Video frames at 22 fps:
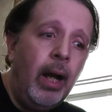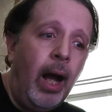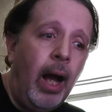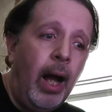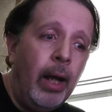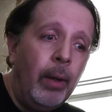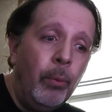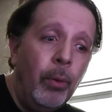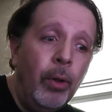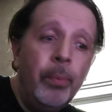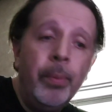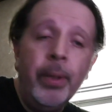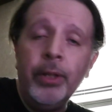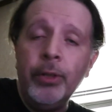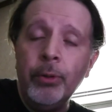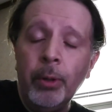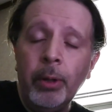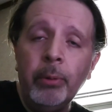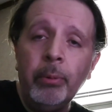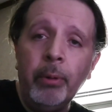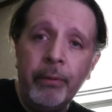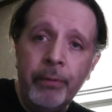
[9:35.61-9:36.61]
I will be
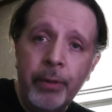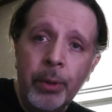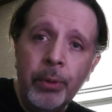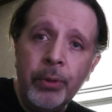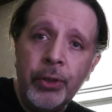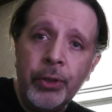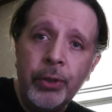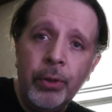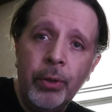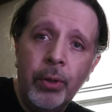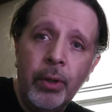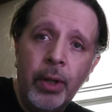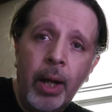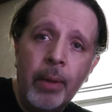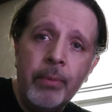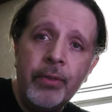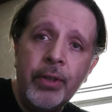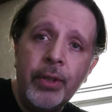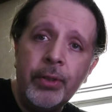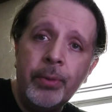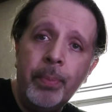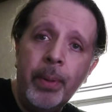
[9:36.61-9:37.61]
doing reviews soon.
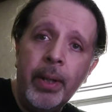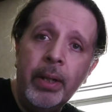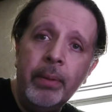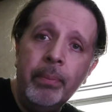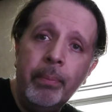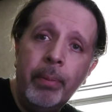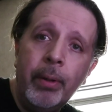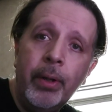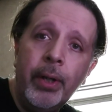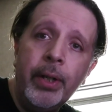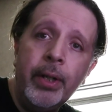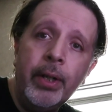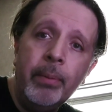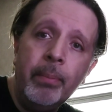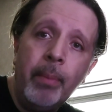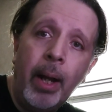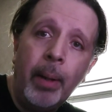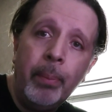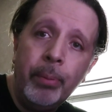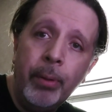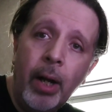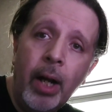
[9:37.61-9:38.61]
I've just been buried in
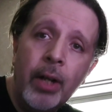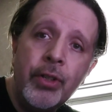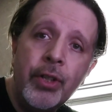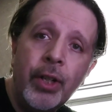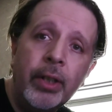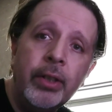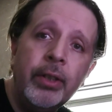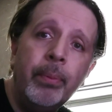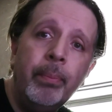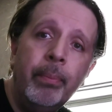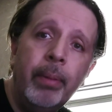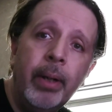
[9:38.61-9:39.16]
my project,